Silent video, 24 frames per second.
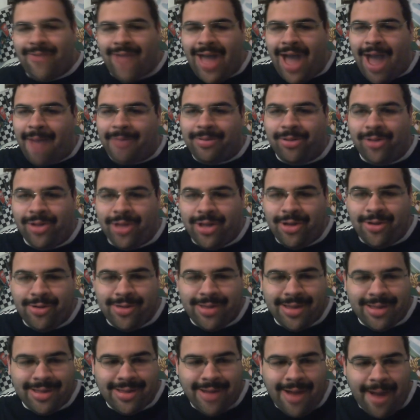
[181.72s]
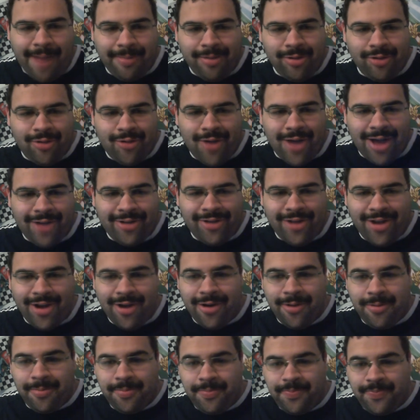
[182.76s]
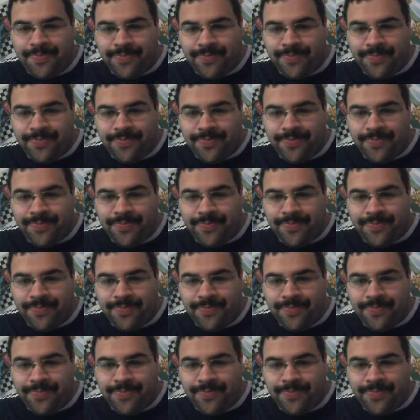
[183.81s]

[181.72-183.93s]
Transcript: of absolute useless, so absolute trash here.